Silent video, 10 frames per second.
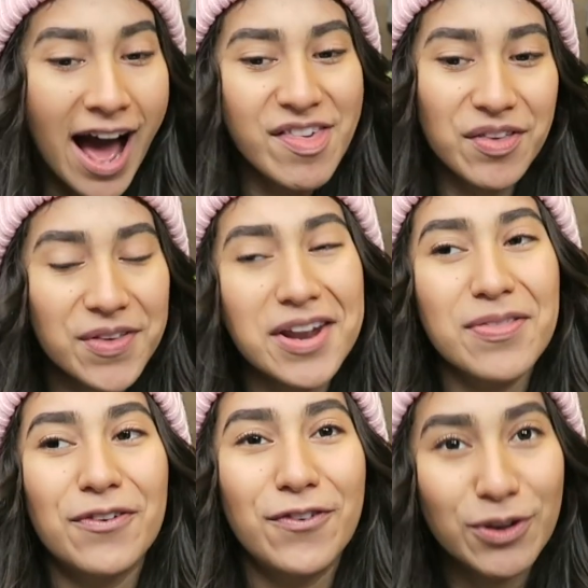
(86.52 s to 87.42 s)
I think that
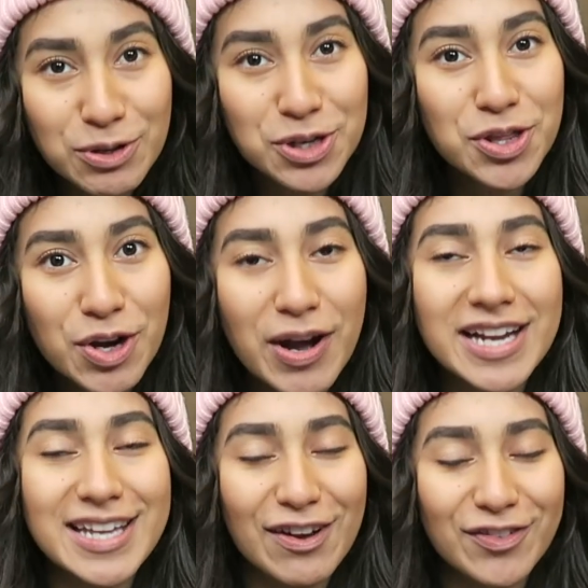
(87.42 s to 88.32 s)
in the future though,
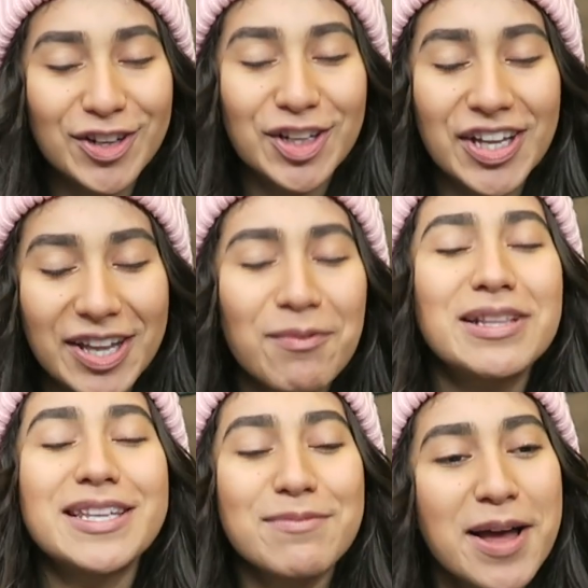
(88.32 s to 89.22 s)
I definitely, like
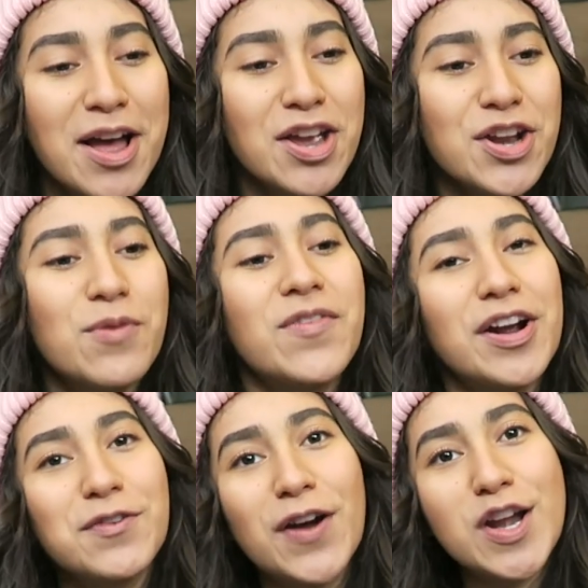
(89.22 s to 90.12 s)
once I'm, you know,
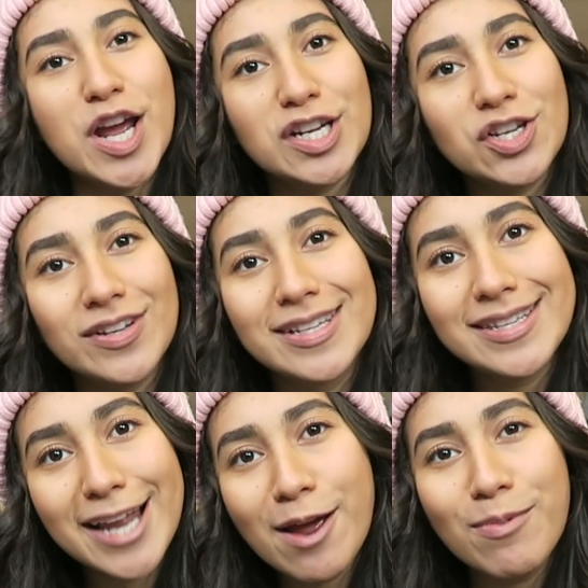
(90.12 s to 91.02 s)
very financially
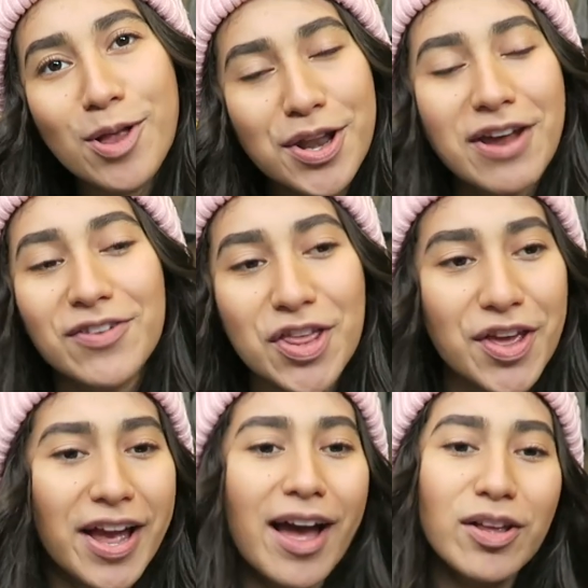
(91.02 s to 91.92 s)
stable and
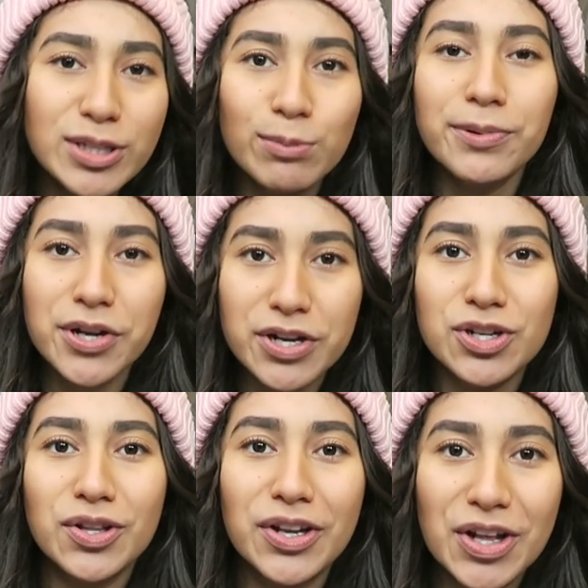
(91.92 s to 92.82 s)
everything, I'll
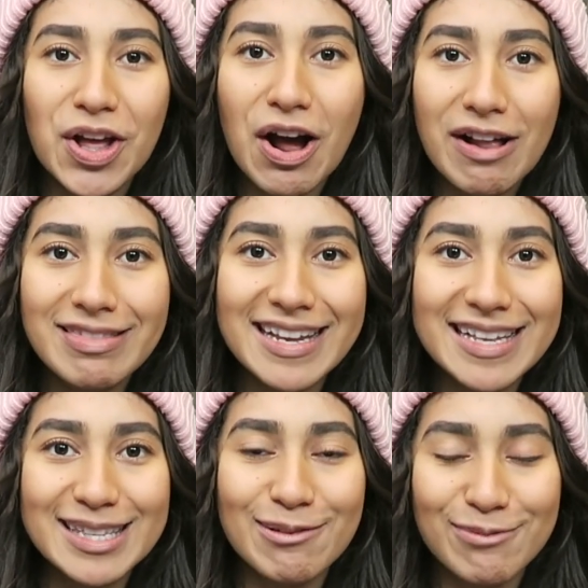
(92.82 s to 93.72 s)
splurge a little on
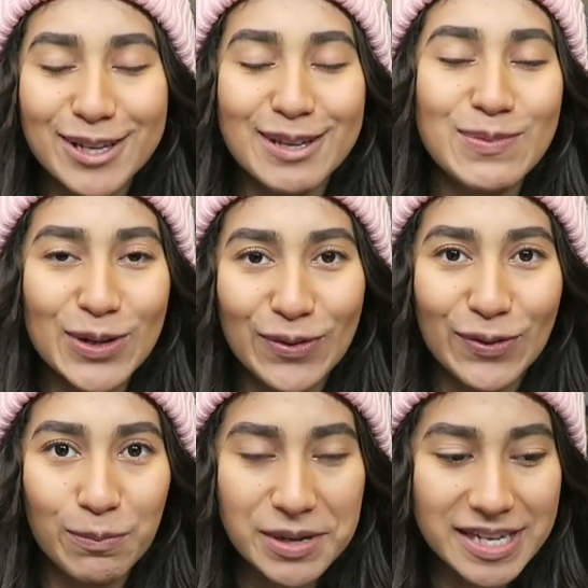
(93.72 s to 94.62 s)
these really
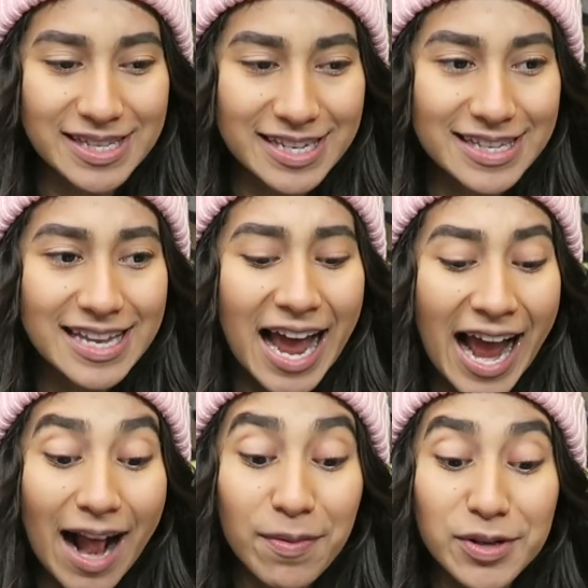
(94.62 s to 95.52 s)
beautiful pieces
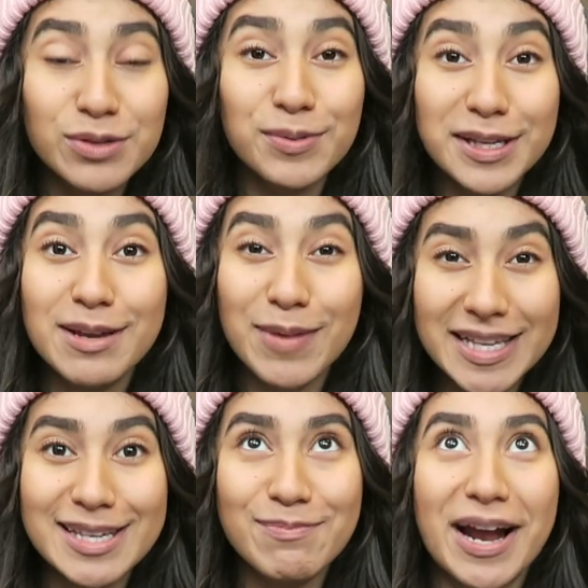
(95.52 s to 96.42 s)
and these really
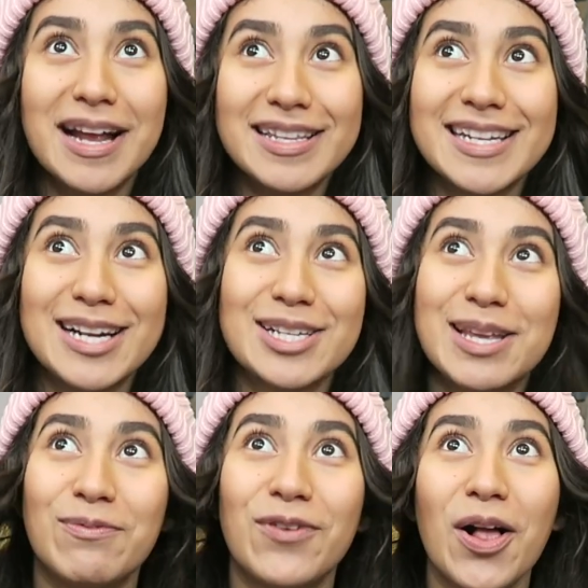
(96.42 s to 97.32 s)
amazing brands that I just
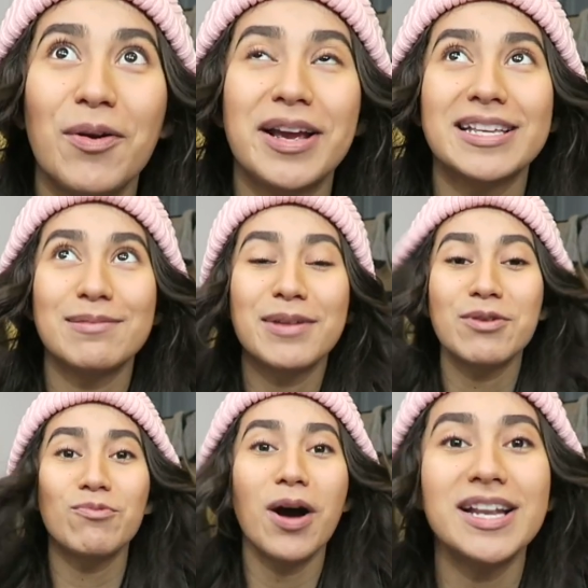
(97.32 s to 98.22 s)
keep following because I'm
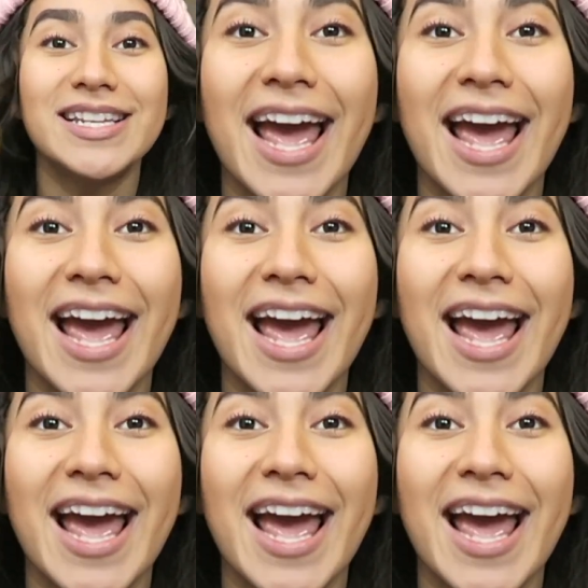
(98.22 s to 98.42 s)
like, one